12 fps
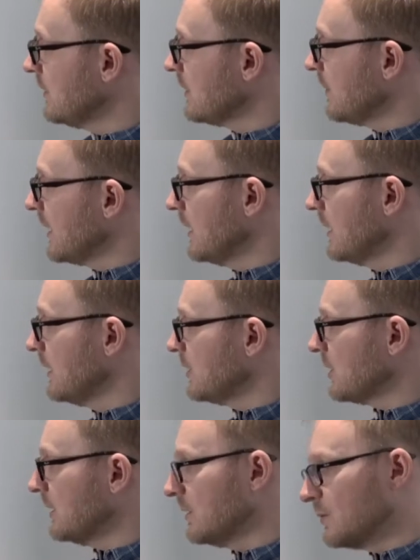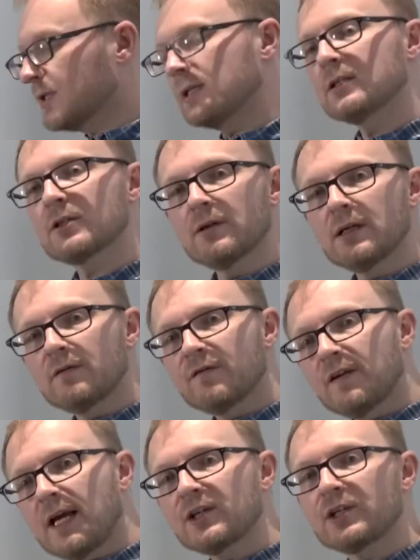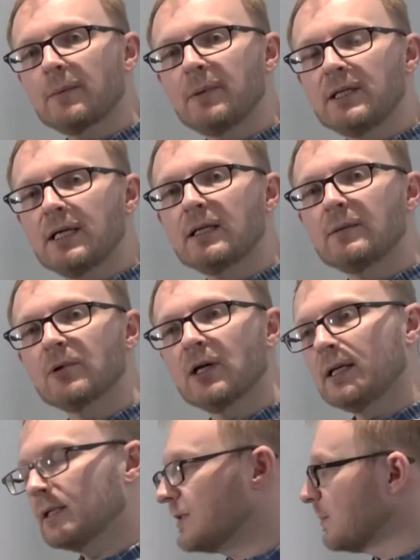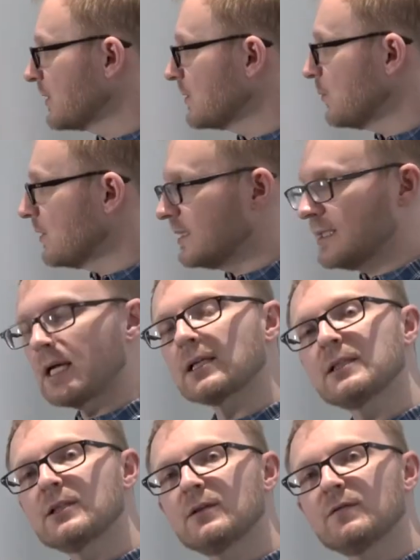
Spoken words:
at the beginning, initially you'll see the screen flash up and down in brightness because what it is actually